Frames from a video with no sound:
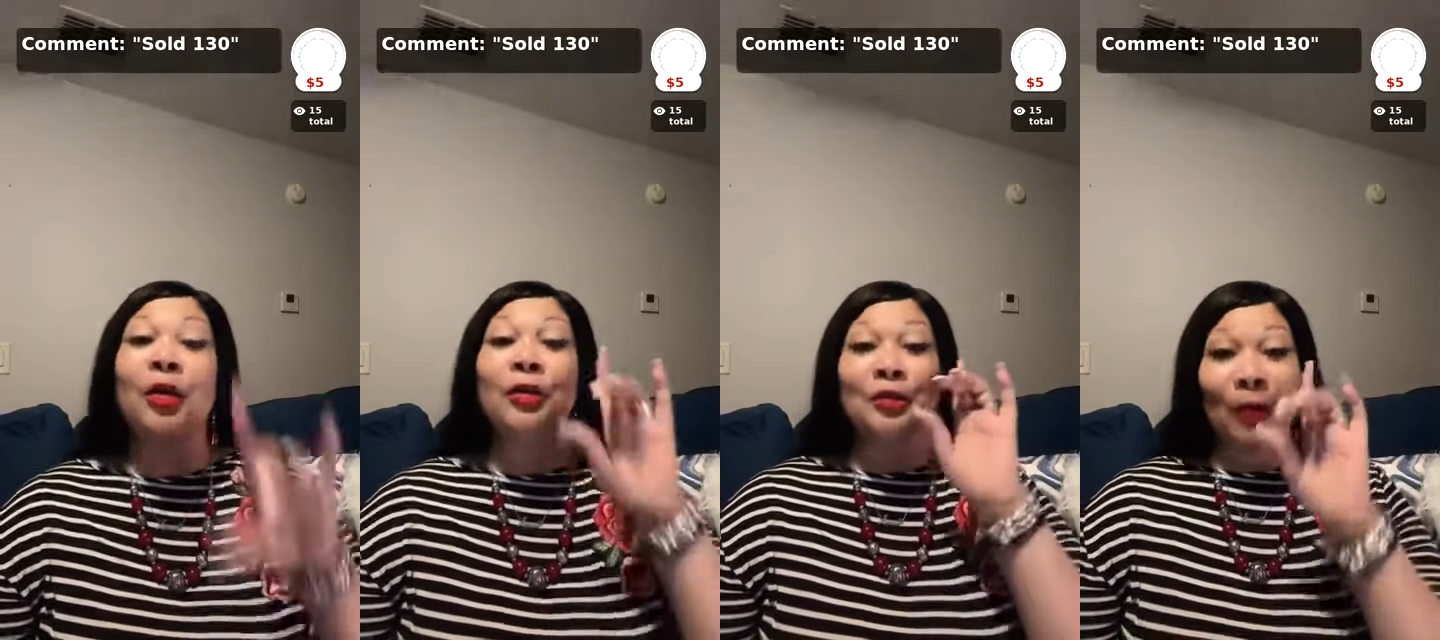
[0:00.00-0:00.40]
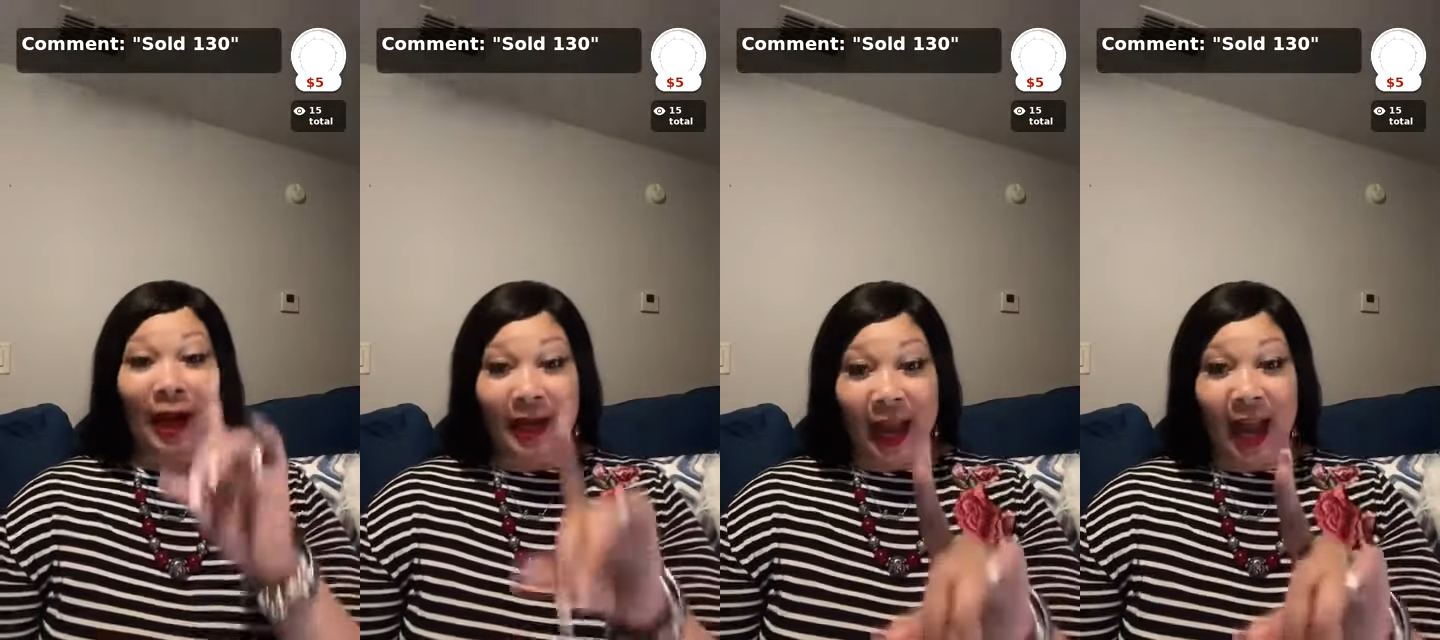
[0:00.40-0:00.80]
So
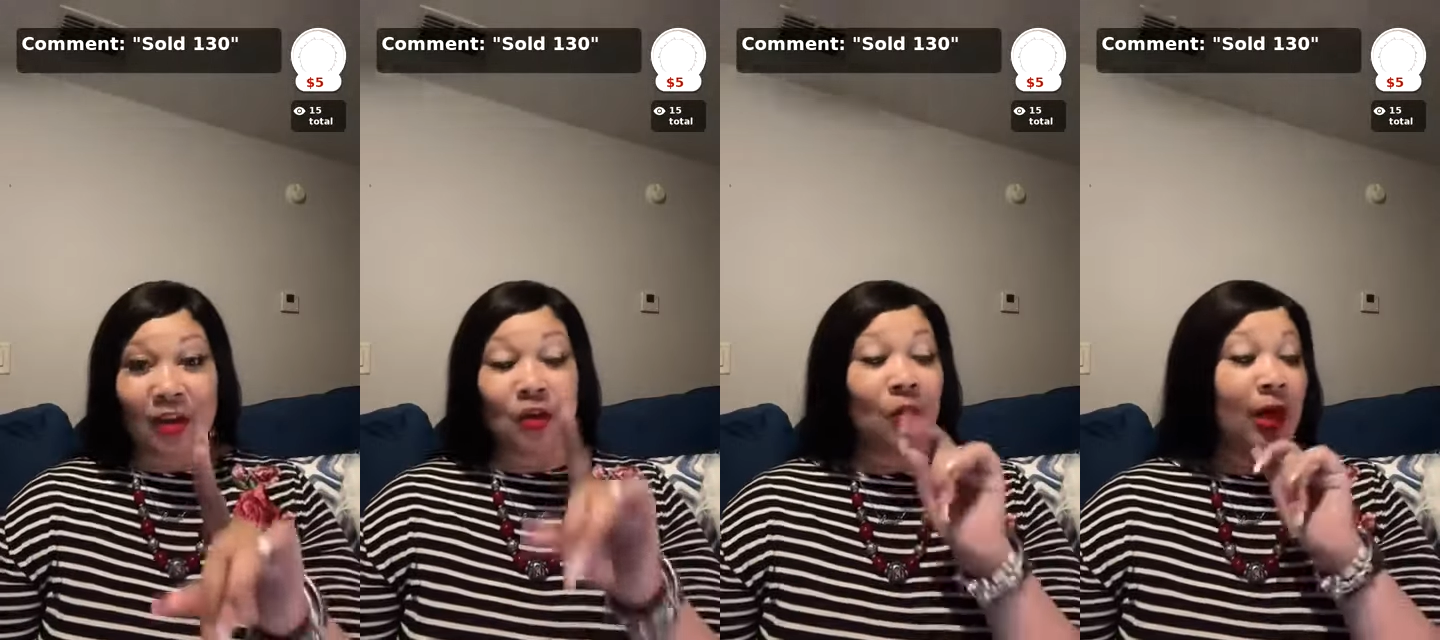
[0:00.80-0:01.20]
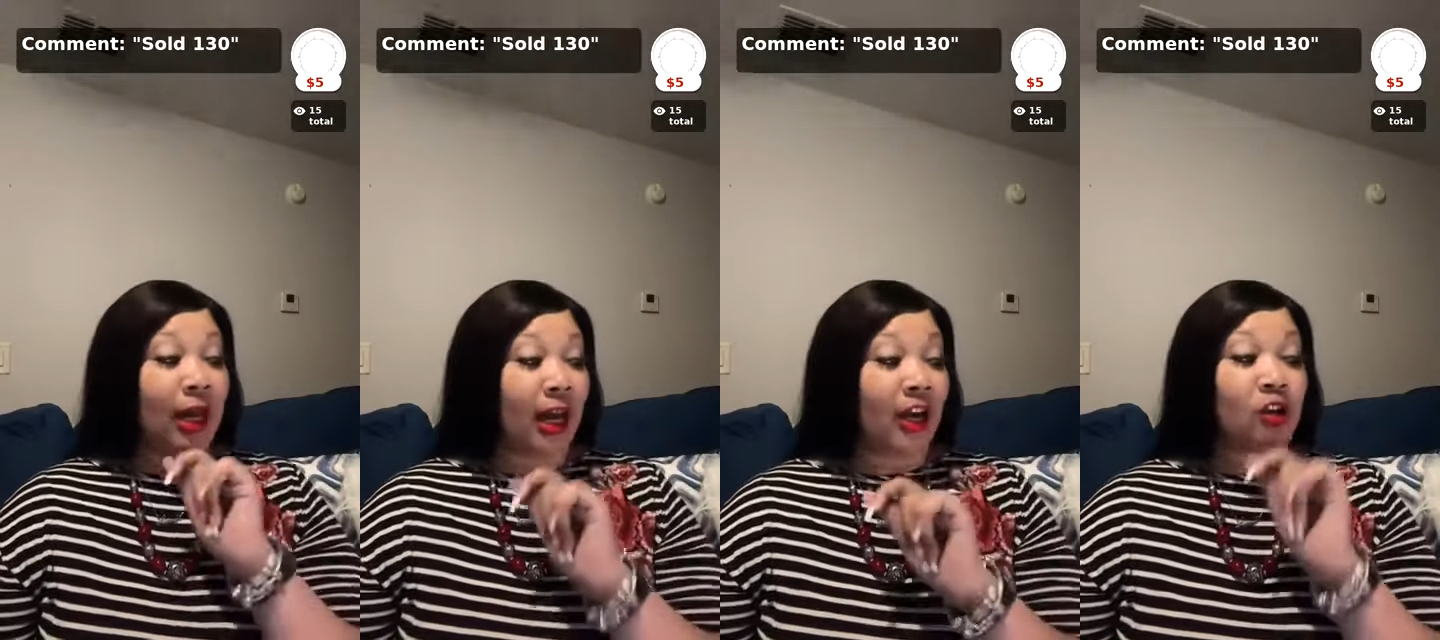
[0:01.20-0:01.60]
I got you.
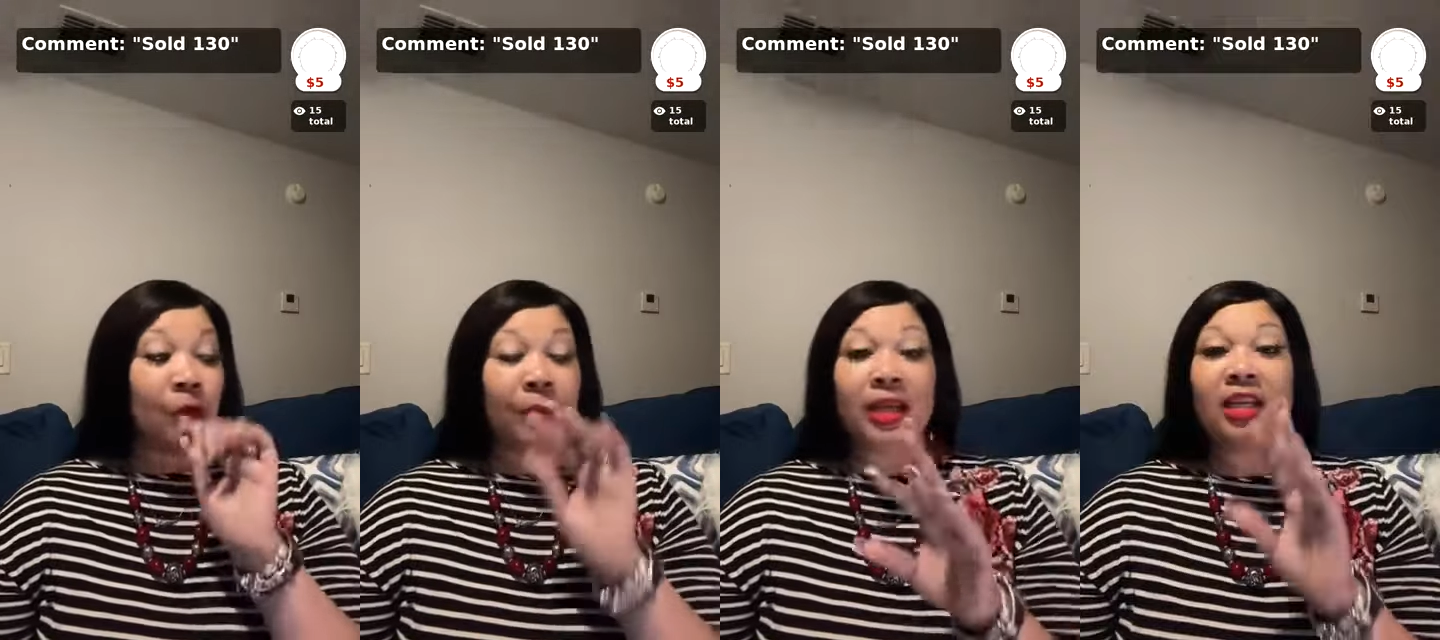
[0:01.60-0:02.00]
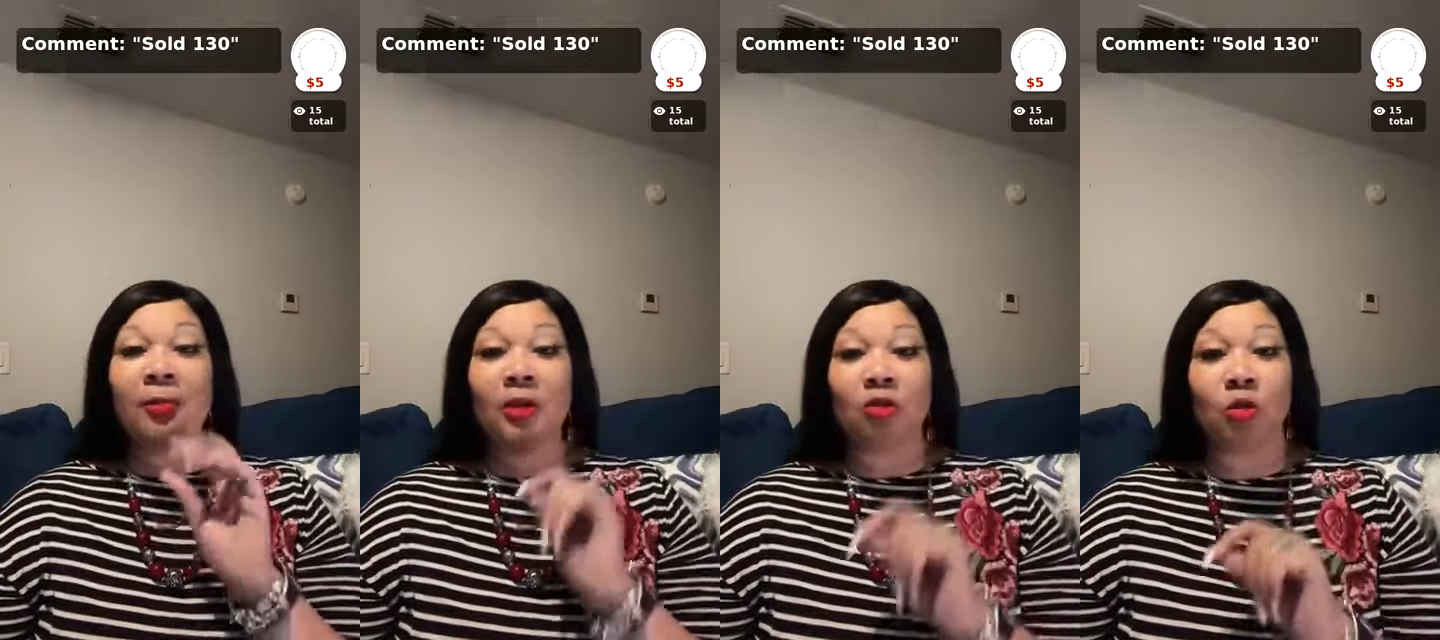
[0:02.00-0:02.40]
Hector, please
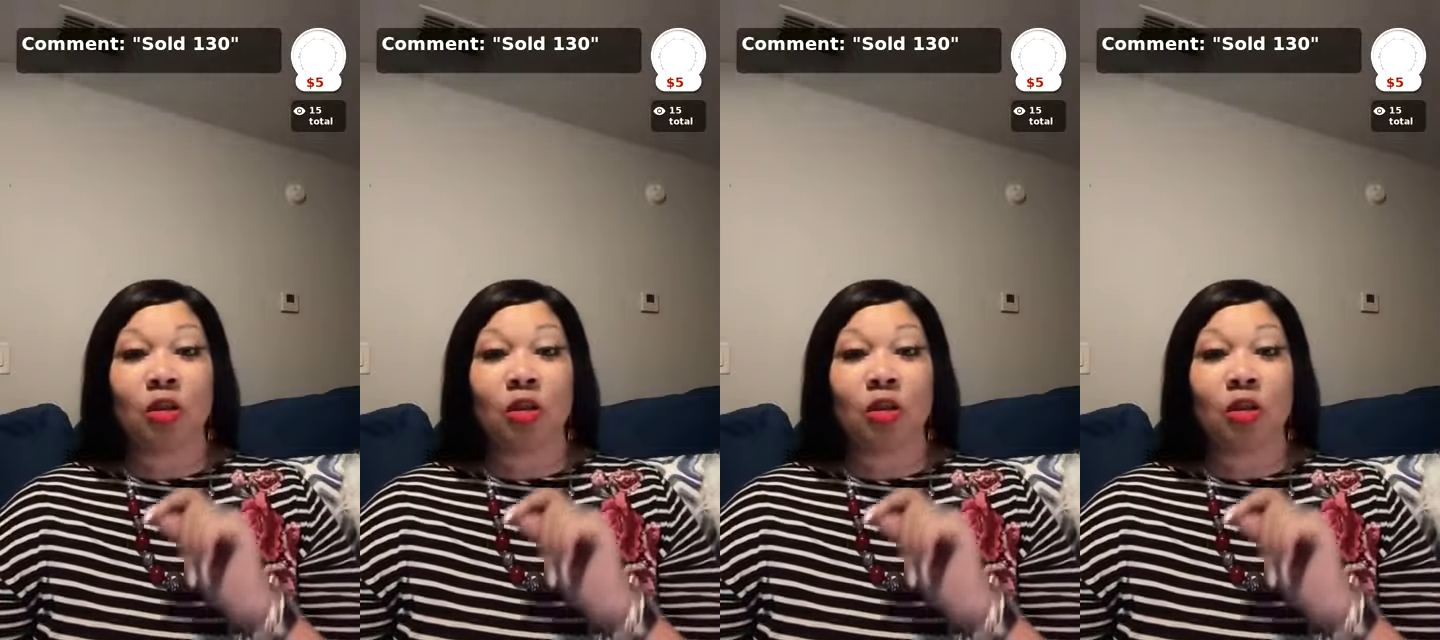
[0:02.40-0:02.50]
make sure